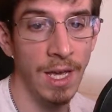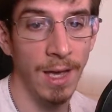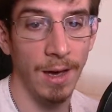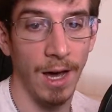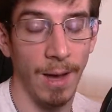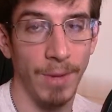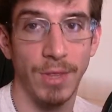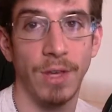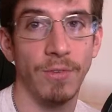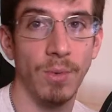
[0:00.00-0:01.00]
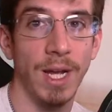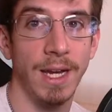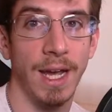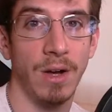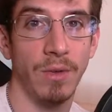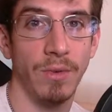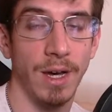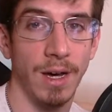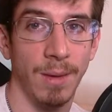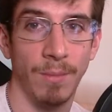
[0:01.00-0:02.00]
But I think for right now,
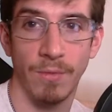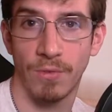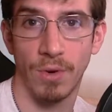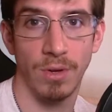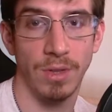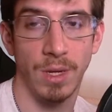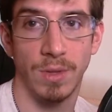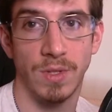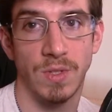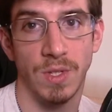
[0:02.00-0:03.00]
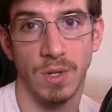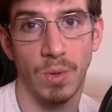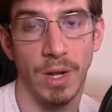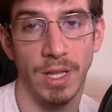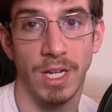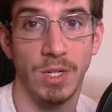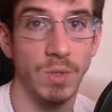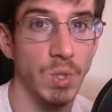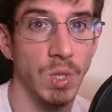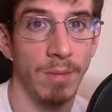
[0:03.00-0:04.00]
for, the quality that I do
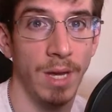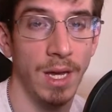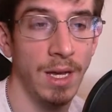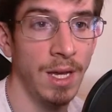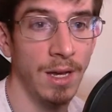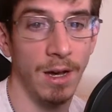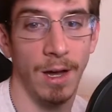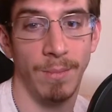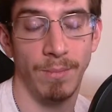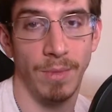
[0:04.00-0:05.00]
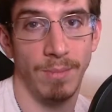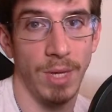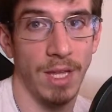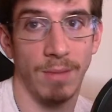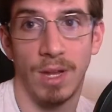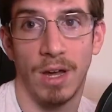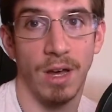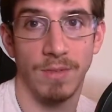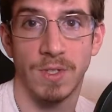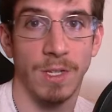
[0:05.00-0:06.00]
stream at, being I'm not
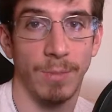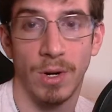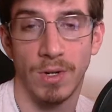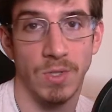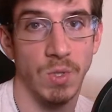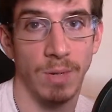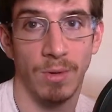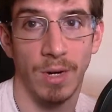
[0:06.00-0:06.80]
obviously a partnered streamer right